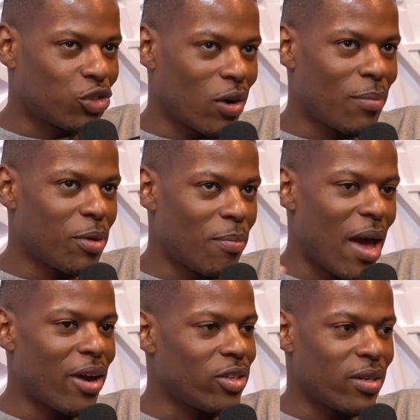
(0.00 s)
drama
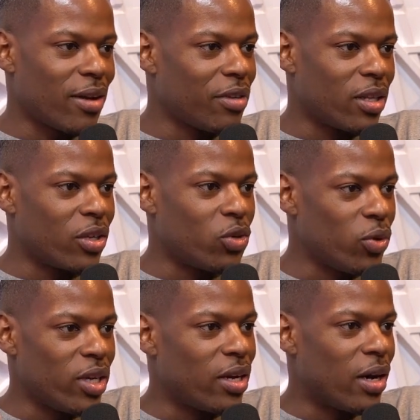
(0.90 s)
matters in everything. You
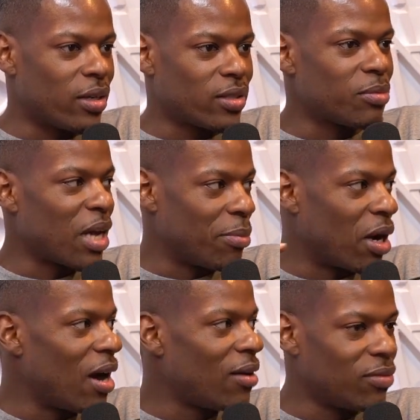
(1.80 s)
need some type
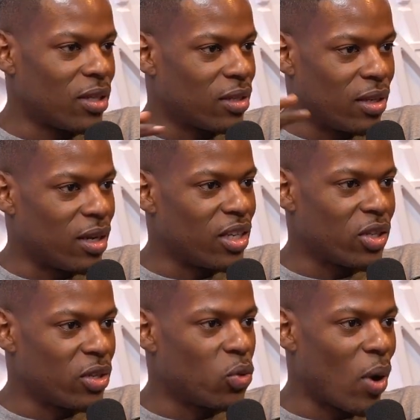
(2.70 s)
of conflict in
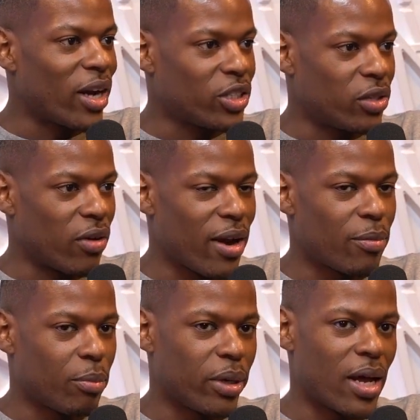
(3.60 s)
anything you watching,
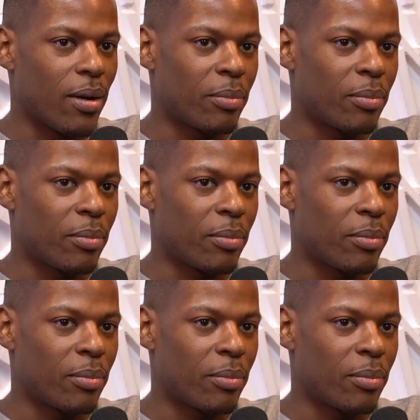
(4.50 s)
right? But